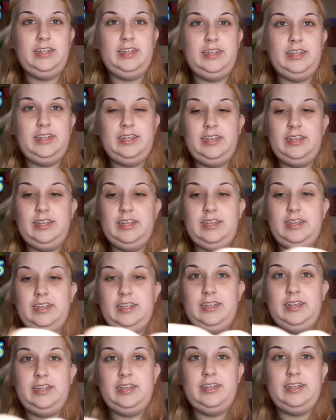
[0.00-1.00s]

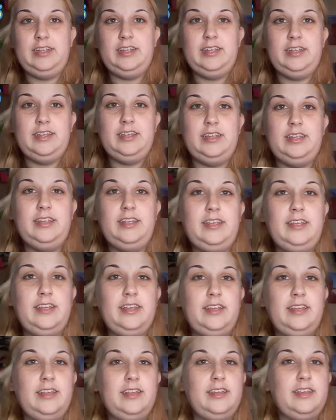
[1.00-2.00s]
T-E-R-E-T.
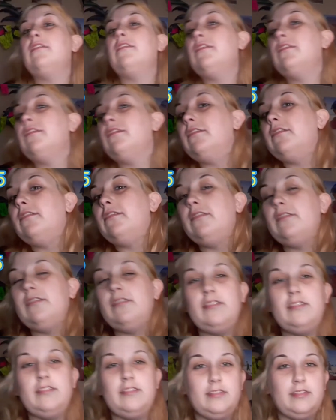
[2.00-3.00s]
Okay, what is the second
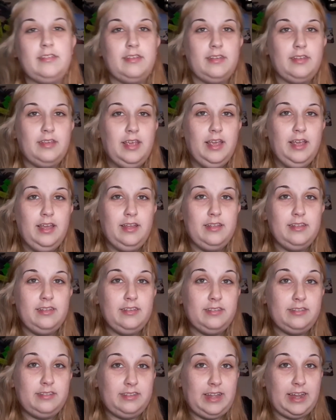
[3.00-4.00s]
passenger's name?
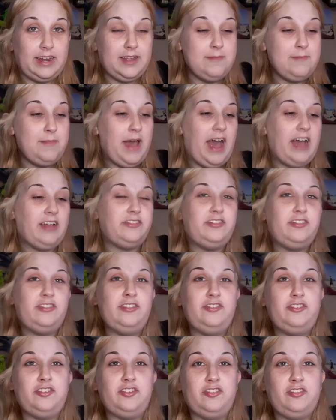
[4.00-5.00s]
The second
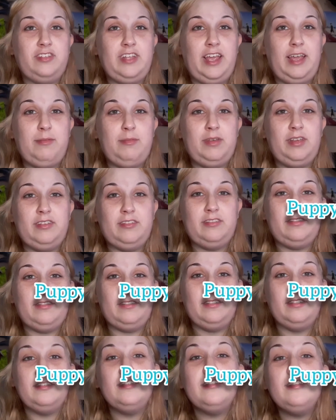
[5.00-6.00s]
passenger's name is...
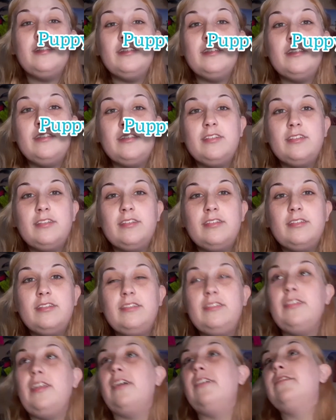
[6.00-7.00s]
Puppy.
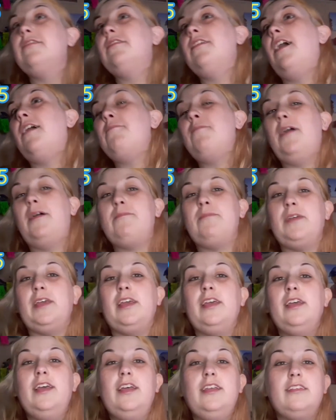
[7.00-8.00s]
No, it's not Puppy.
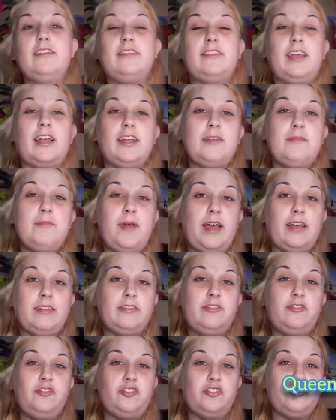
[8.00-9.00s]
The second
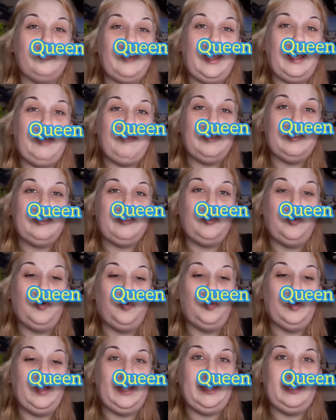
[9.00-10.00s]
passenger's name is
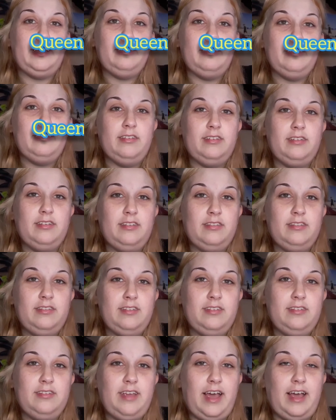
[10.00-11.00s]
Queen,
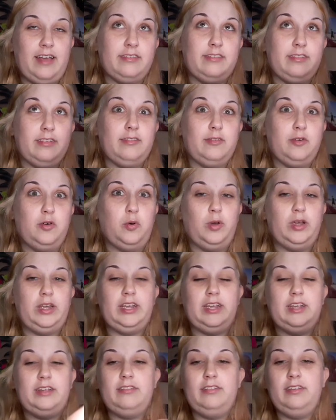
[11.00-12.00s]
as in
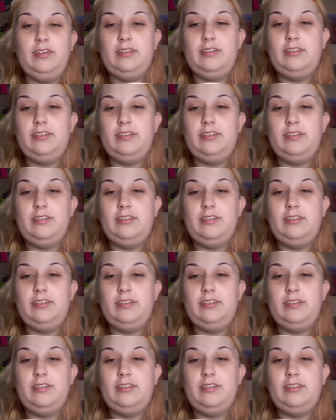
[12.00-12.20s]
Queen.